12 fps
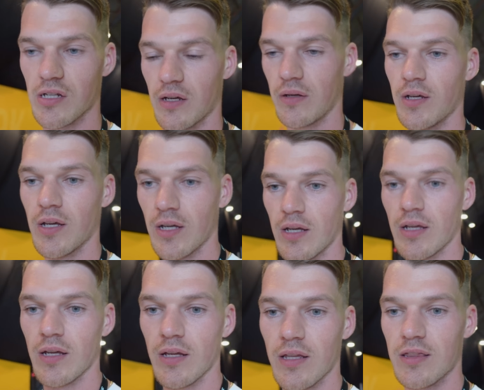So
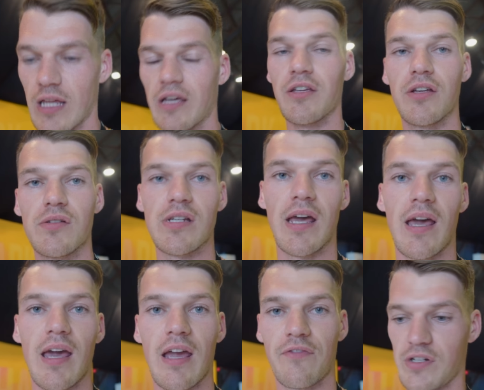thank you to
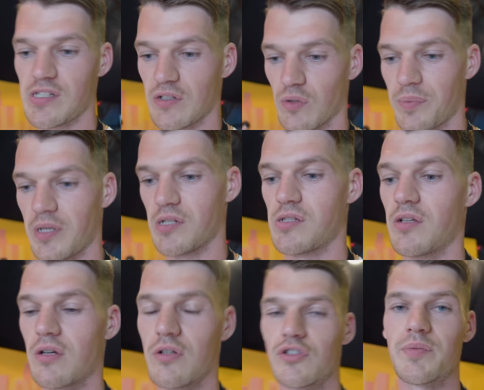every single person
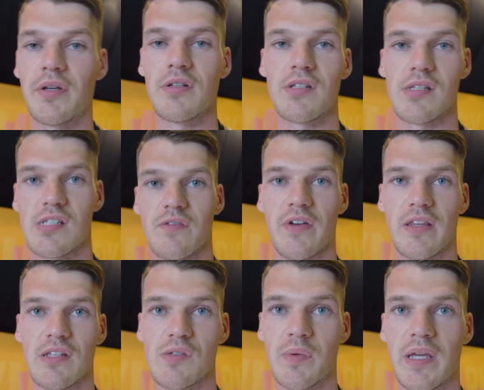that contributed to this
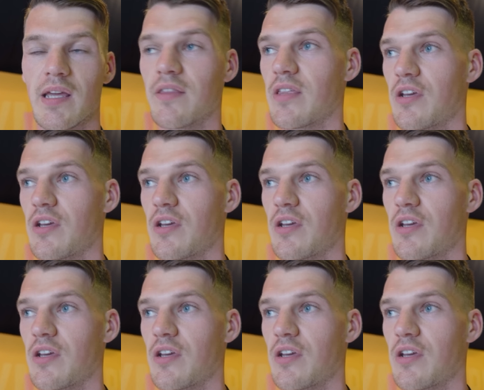event this weekend.